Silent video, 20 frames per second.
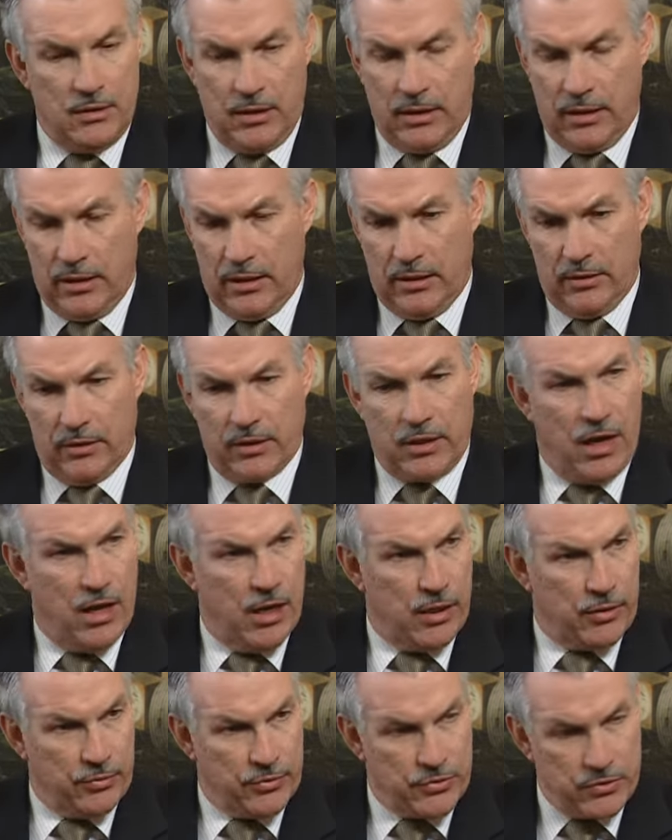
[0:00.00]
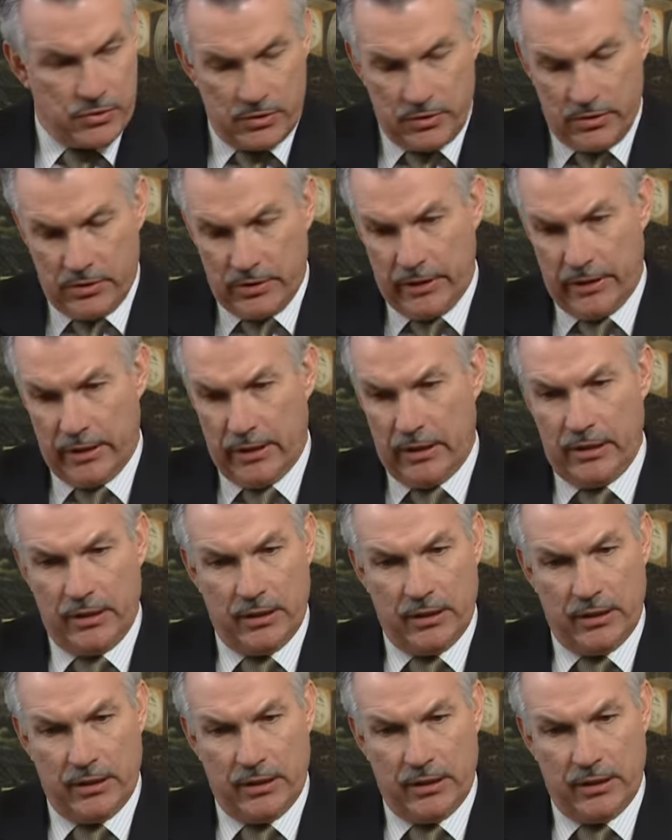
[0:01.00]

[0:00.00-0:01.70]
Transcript: uh, the Congress, uh,